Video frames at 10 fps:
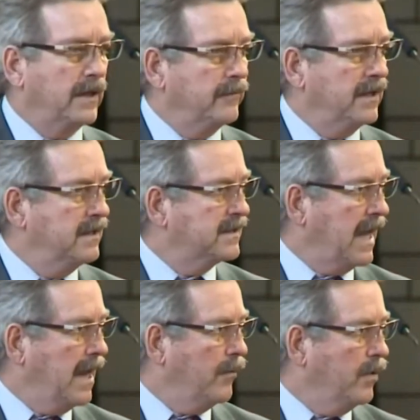If some
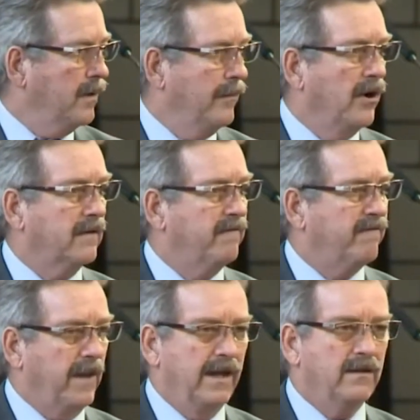kids can't wear
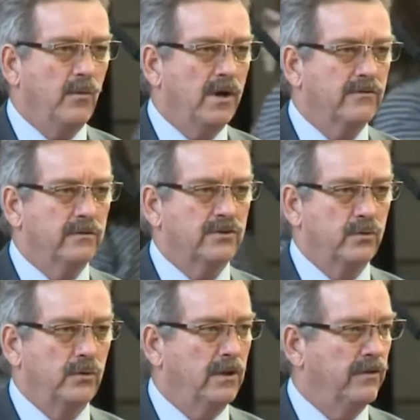American flag to walk
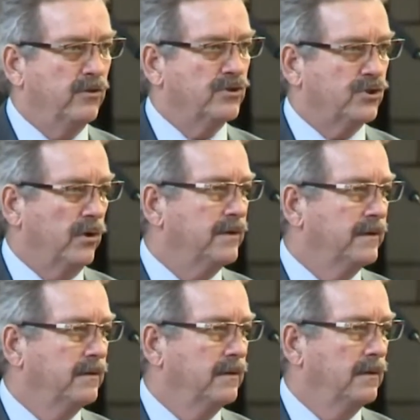through the school on their
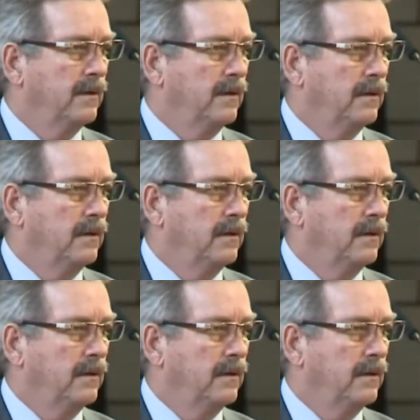shirt,